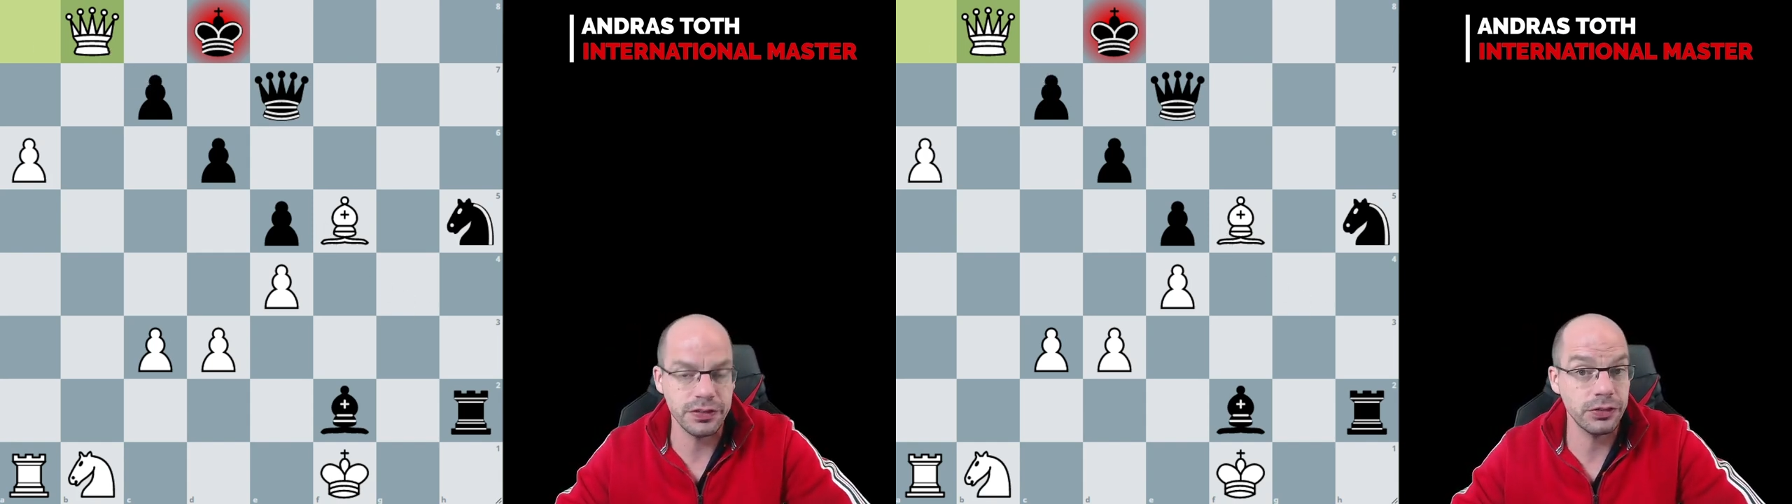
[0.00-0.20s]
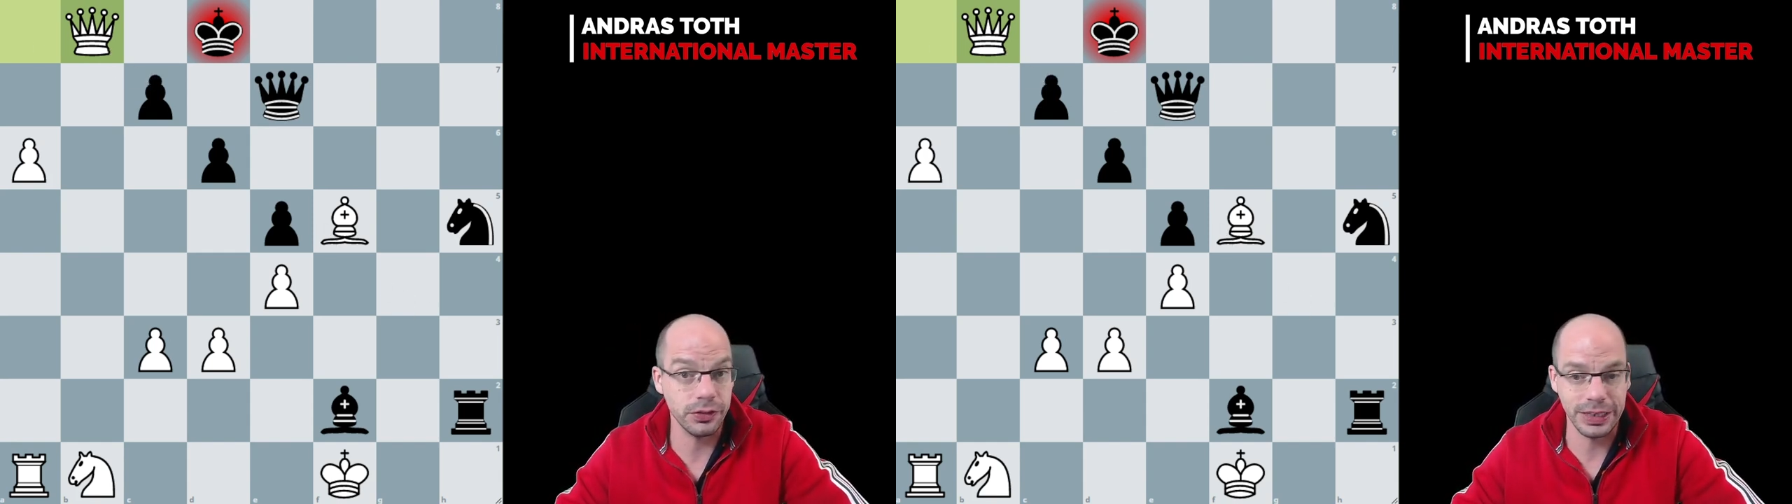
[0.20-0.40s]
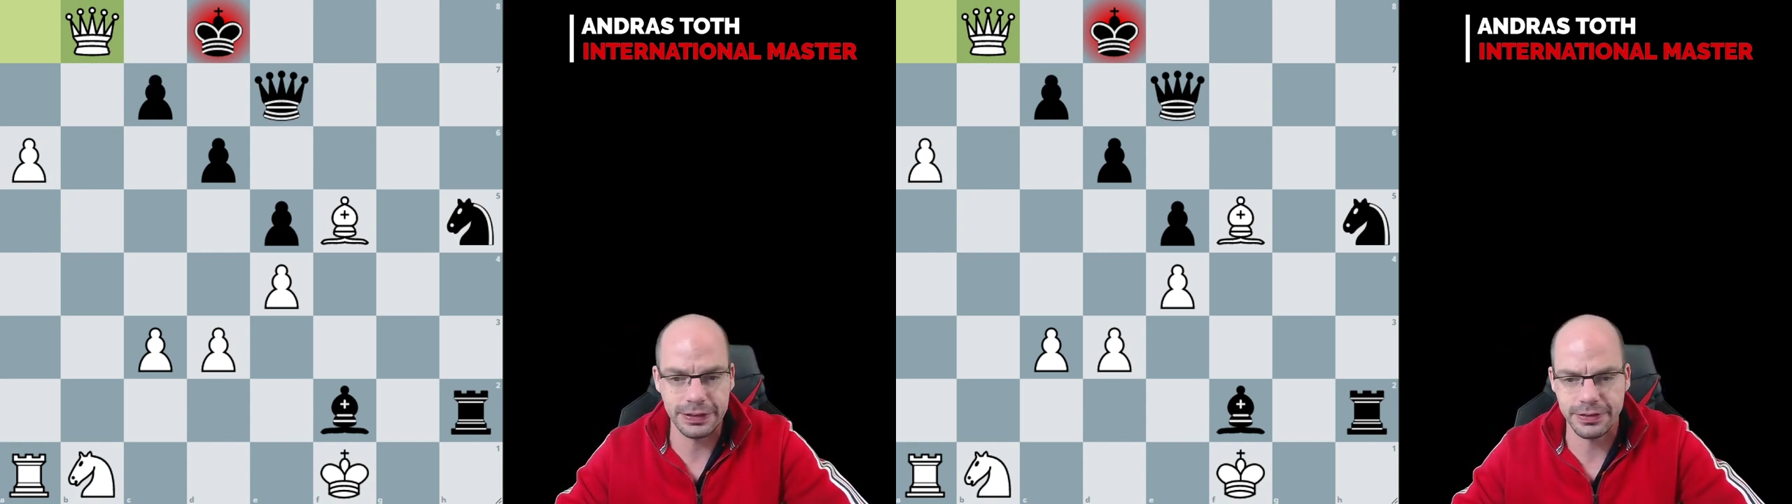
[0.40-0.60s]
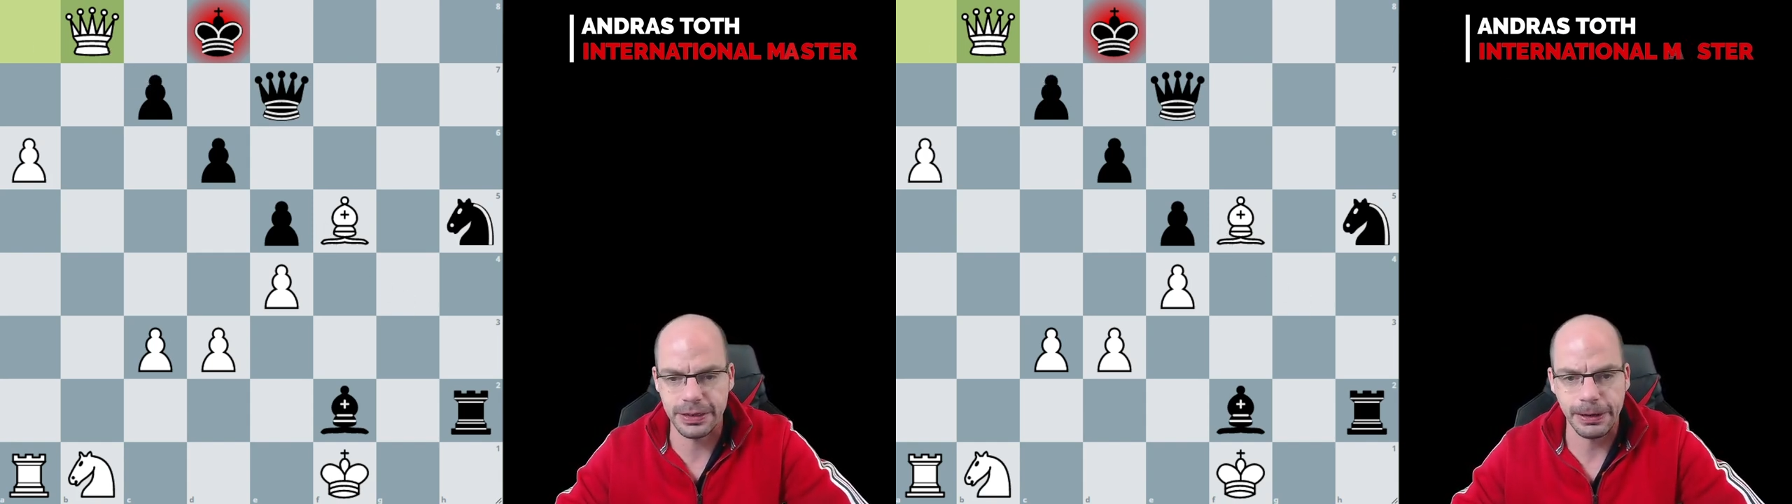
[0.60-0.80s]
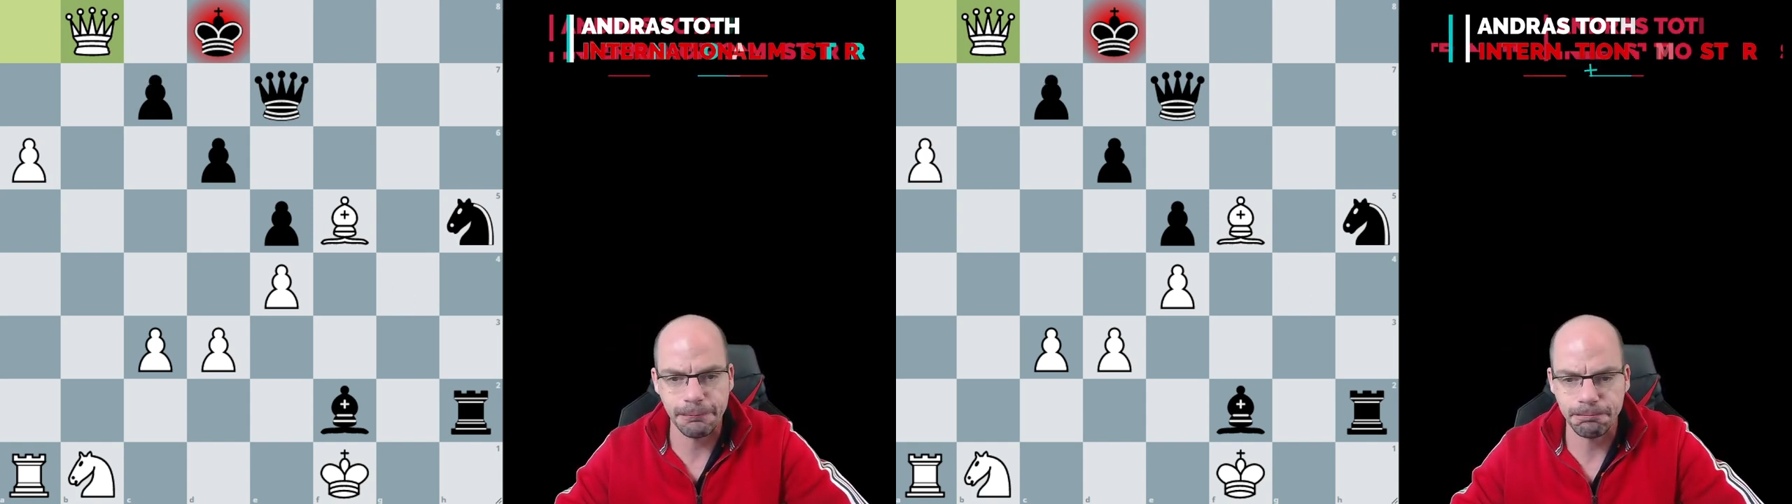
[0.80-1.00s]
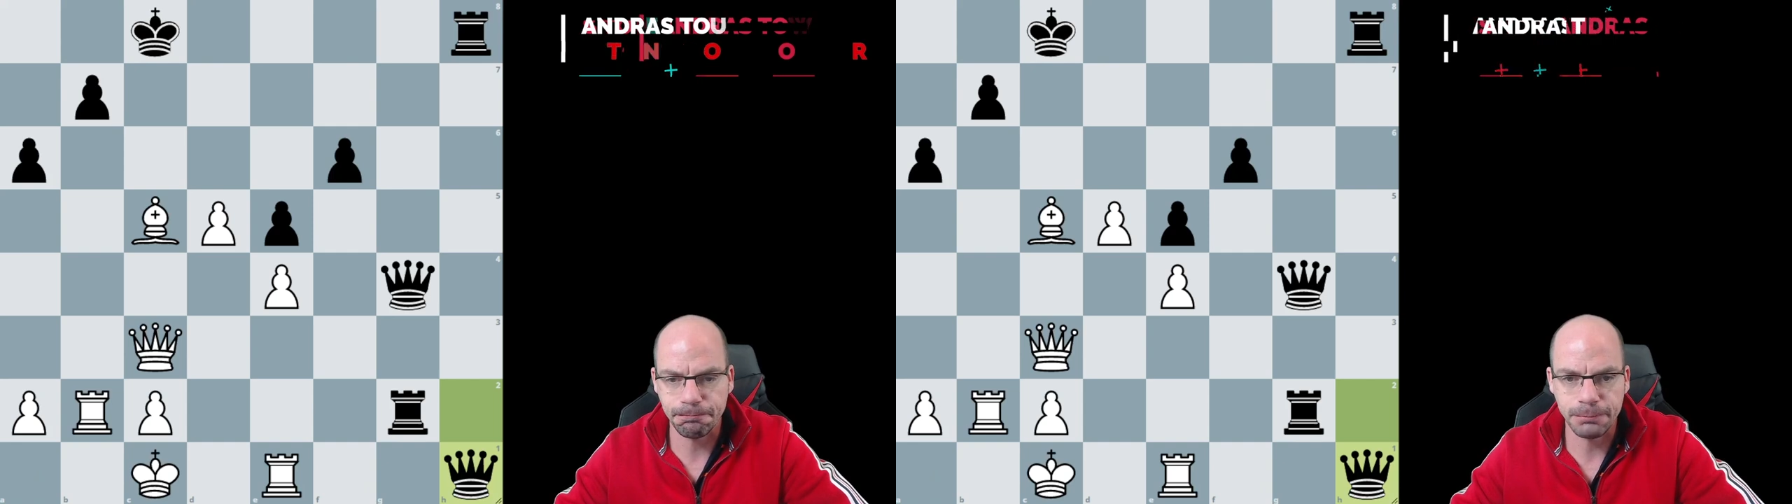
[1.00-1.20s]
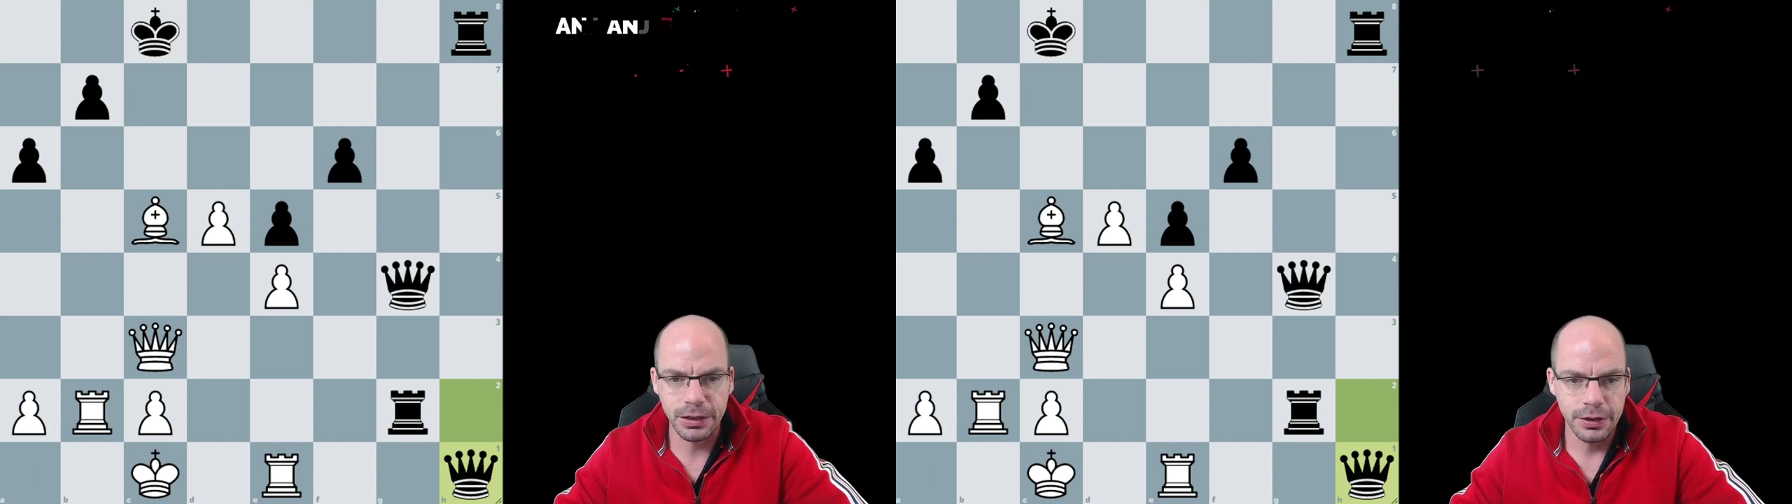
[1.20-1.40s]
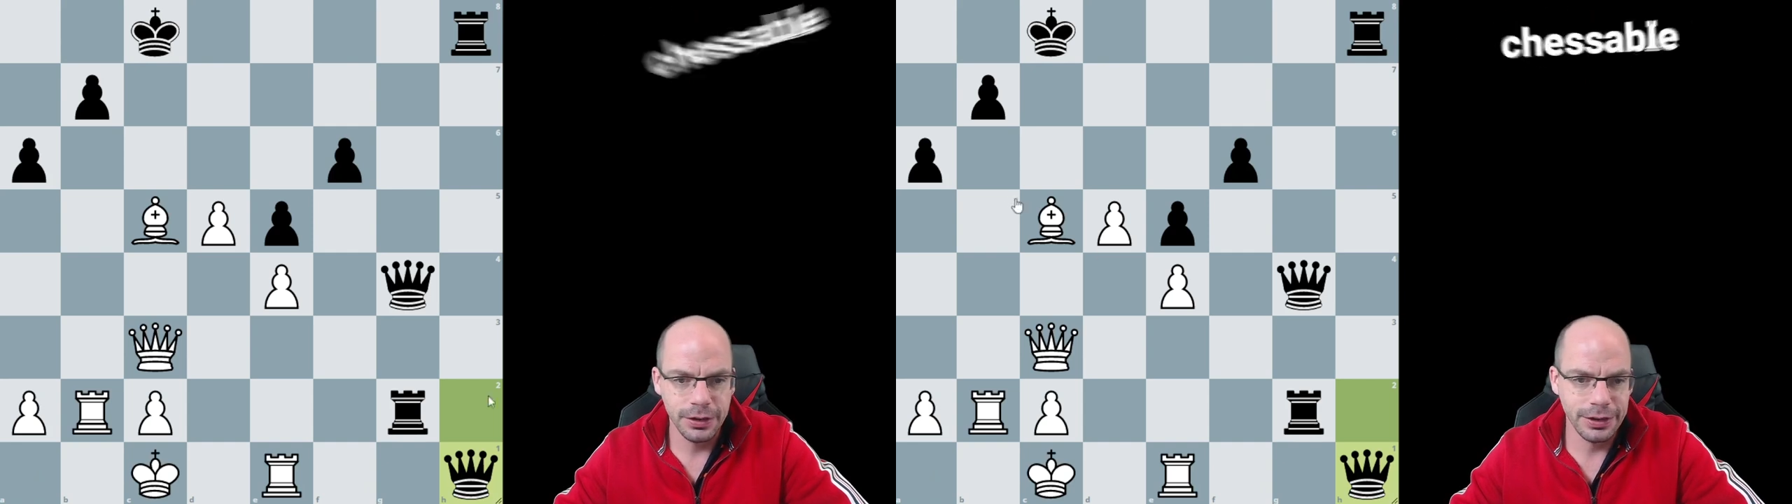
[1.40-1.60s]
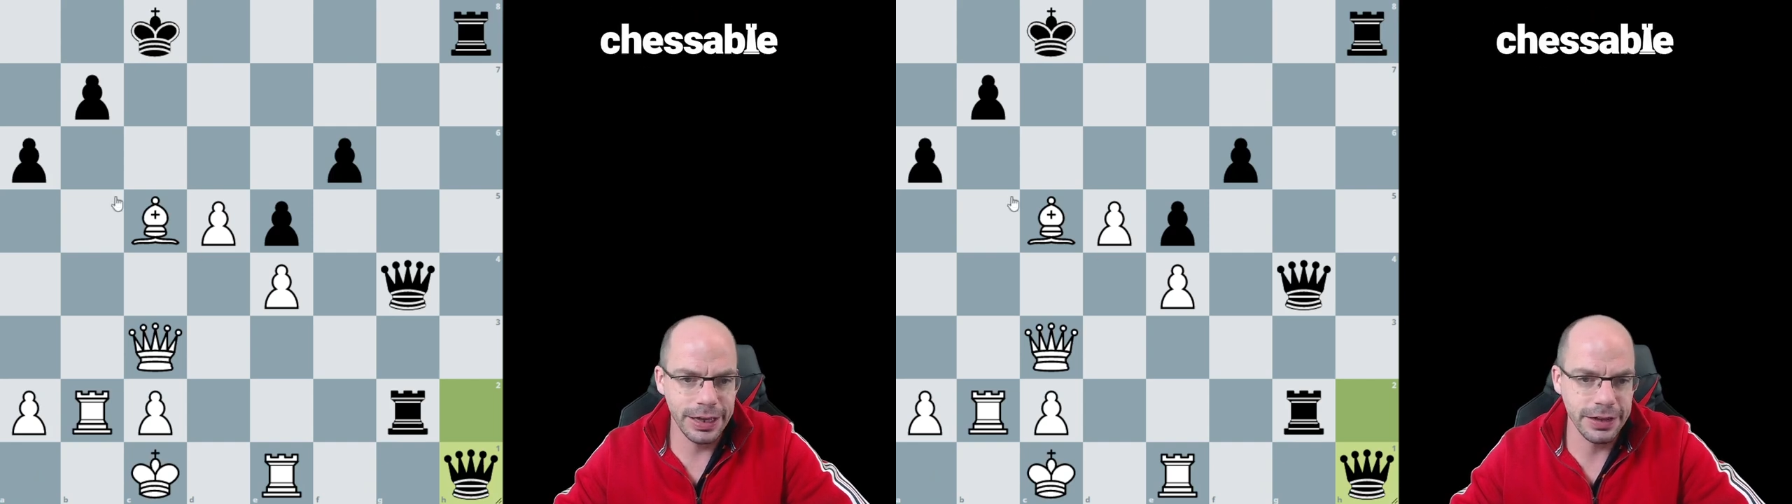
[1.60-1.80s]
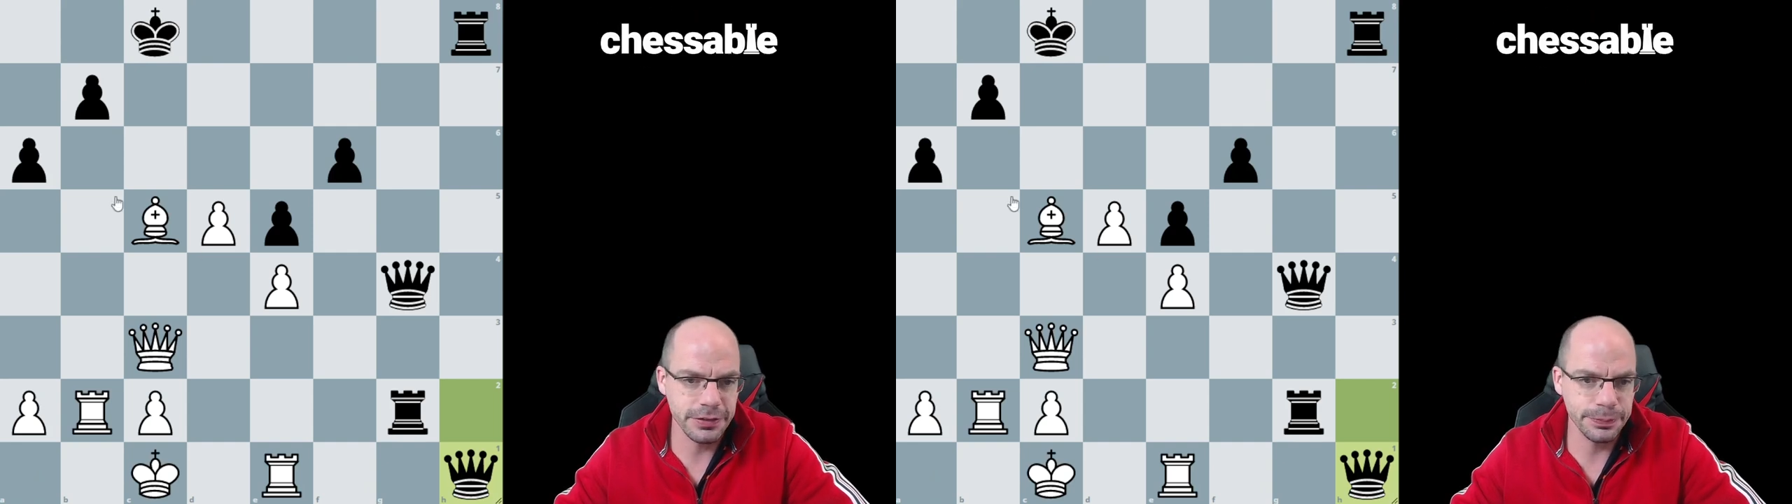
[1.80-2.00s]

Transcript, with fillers: So let's see last